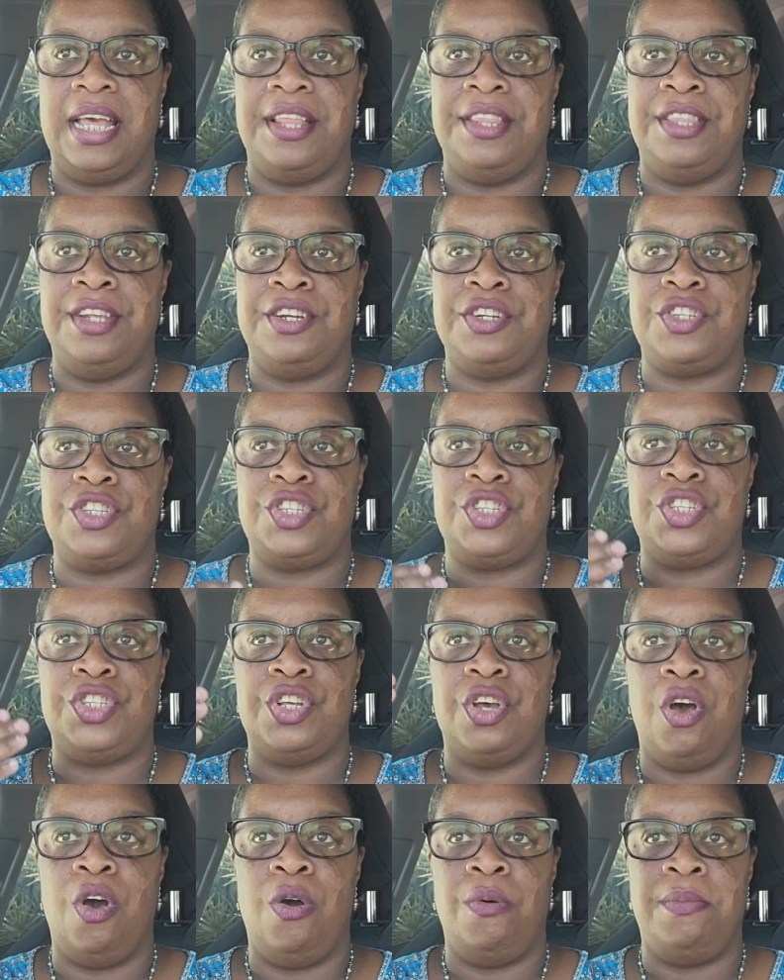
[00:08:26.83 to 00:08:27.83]
there's
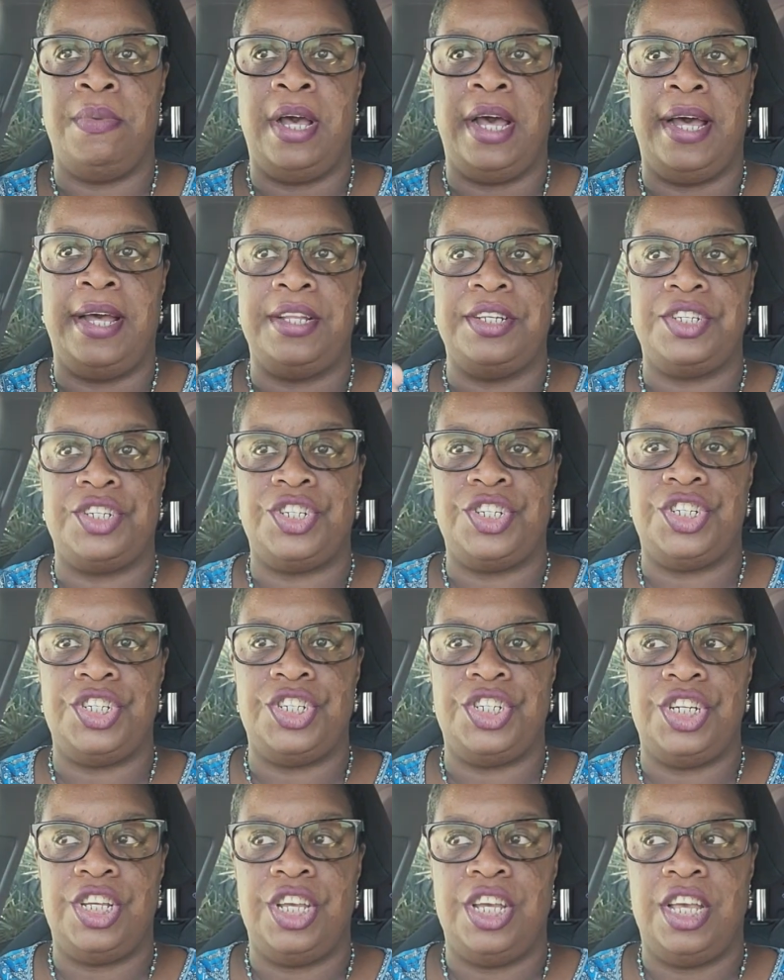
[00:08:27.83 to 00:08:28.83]
so
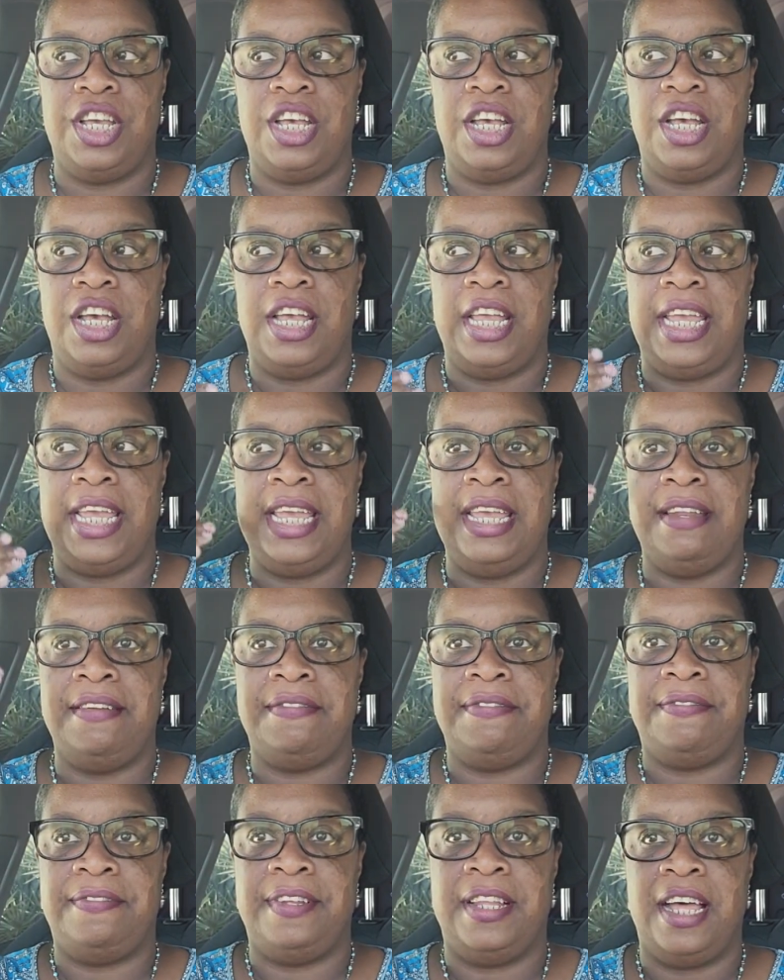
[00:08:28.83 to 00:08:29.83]
much
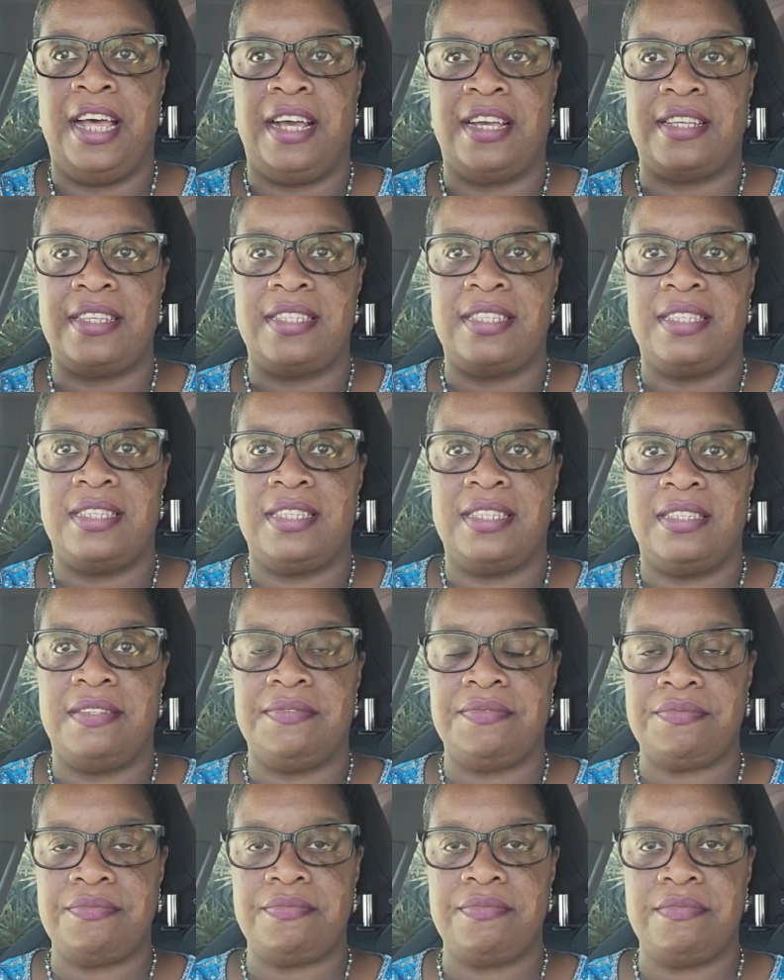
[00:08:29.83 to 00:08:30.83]
influx
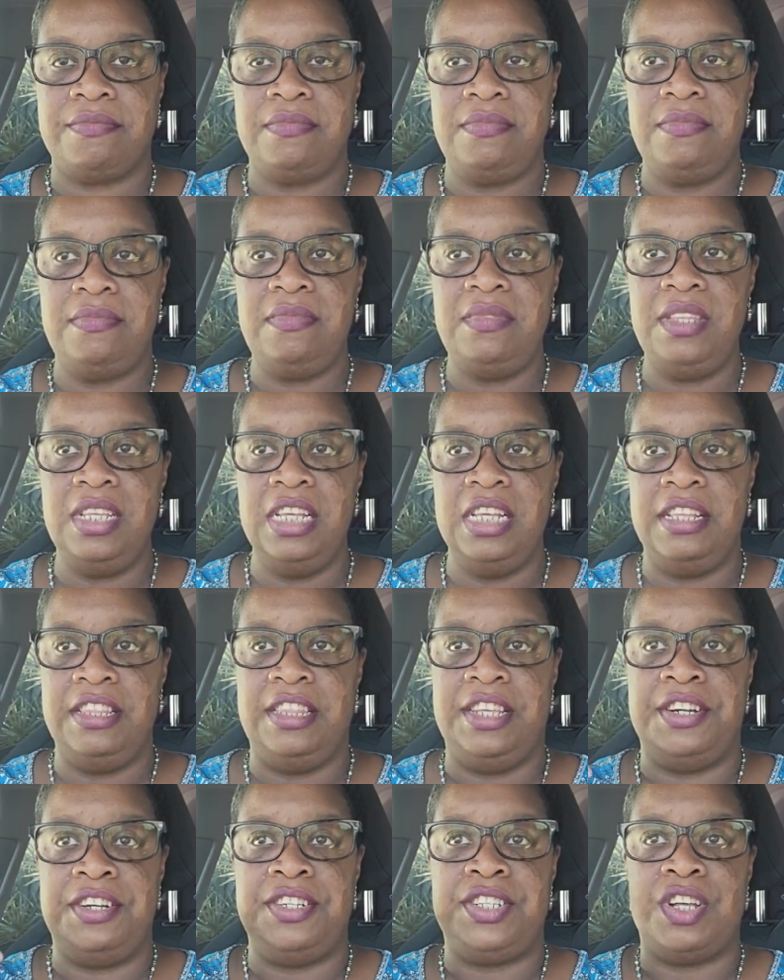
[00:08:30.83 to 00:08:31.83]

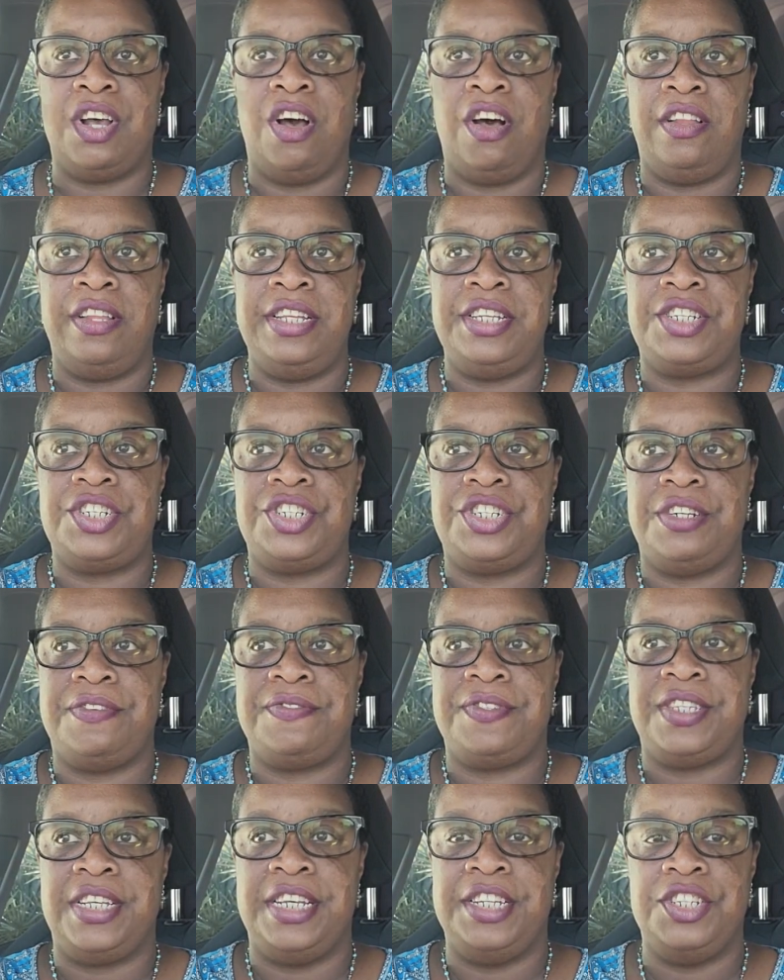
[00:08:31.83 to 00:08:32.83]
there's all these
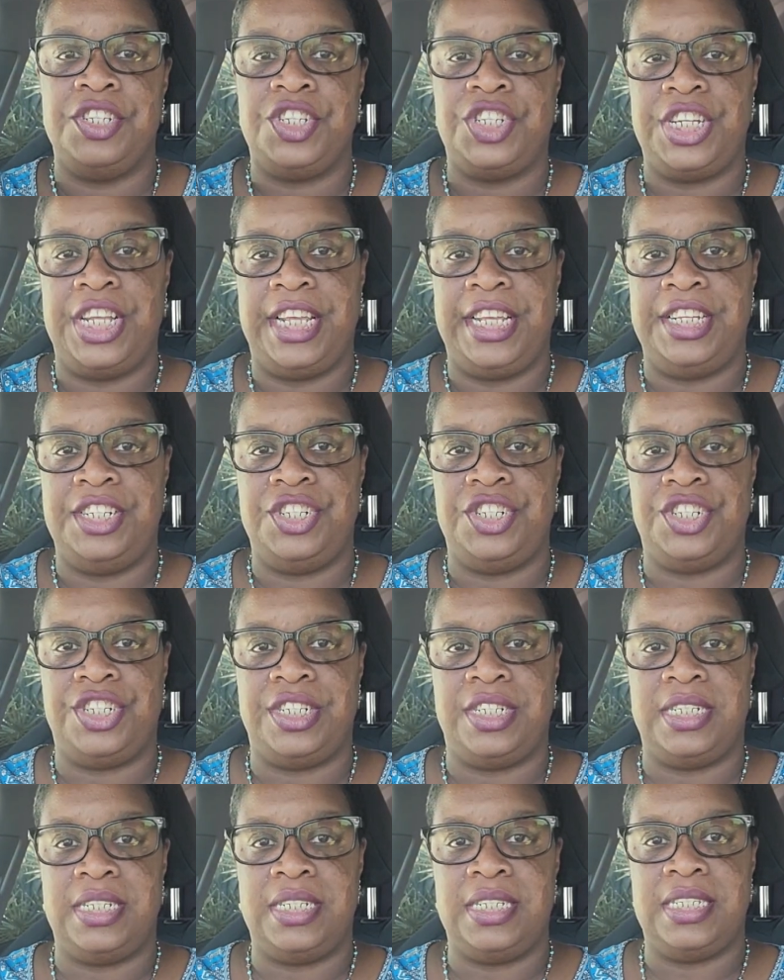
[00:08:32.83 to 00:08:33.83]
shifts and
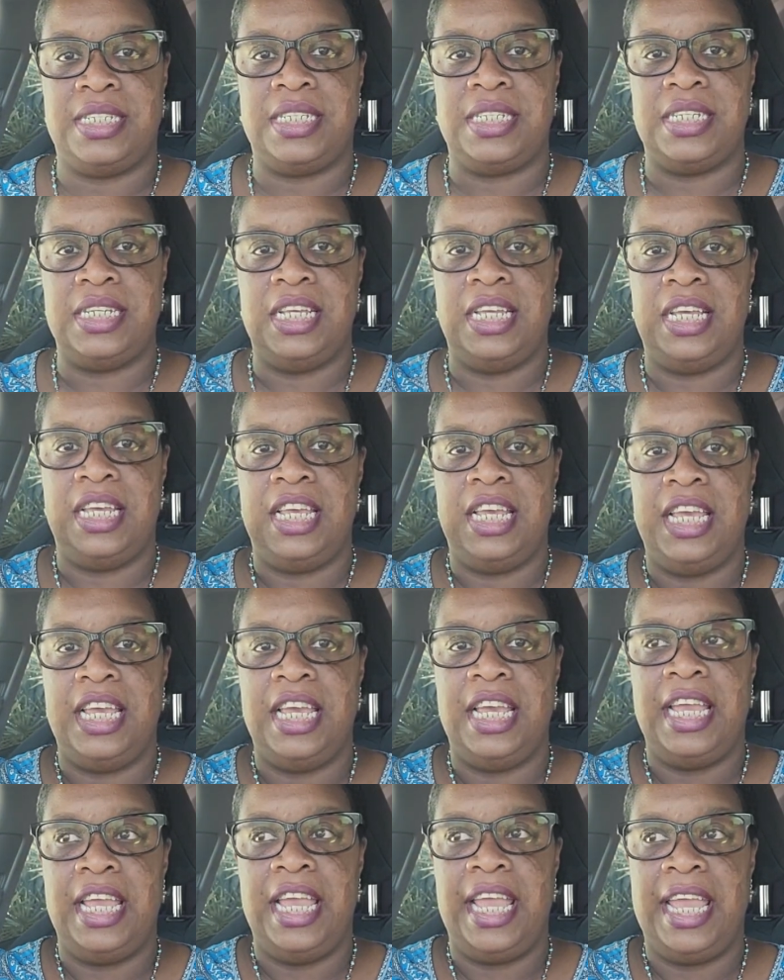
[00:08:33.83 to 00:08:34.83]
changes.
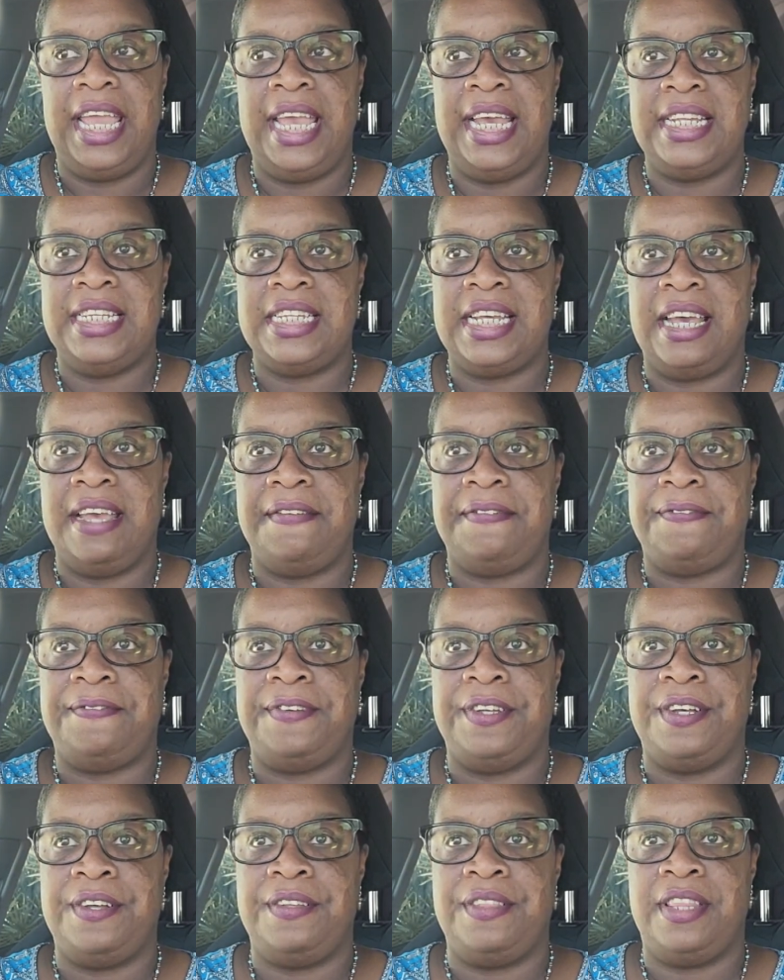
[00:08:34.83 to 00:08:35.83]
And I
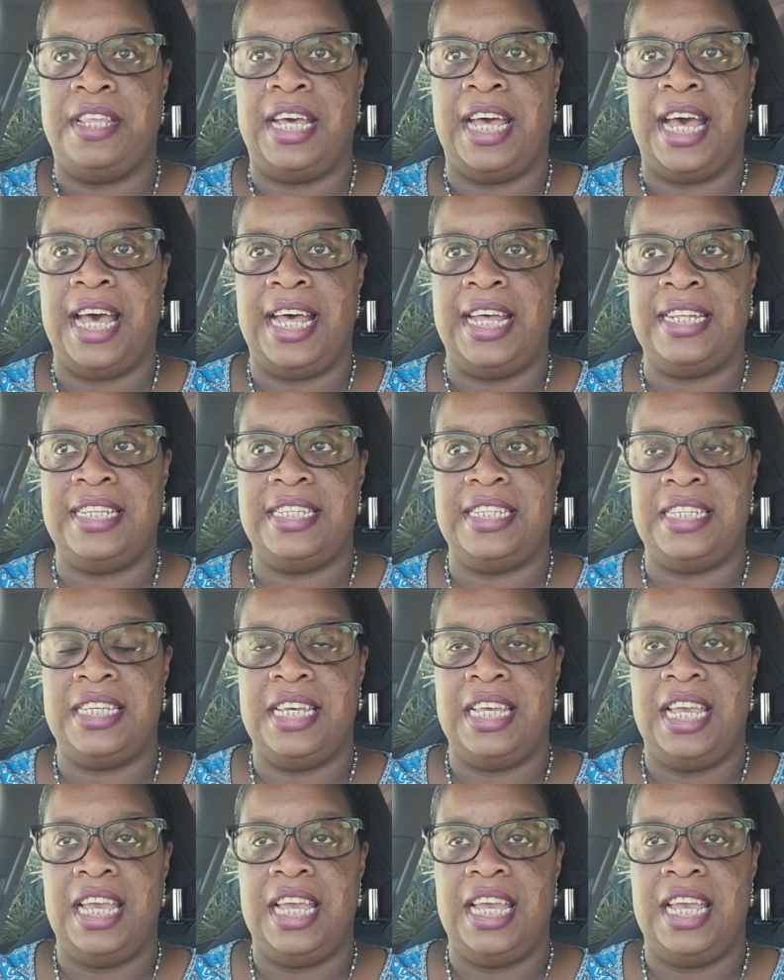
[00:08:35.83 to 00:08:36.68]
feel that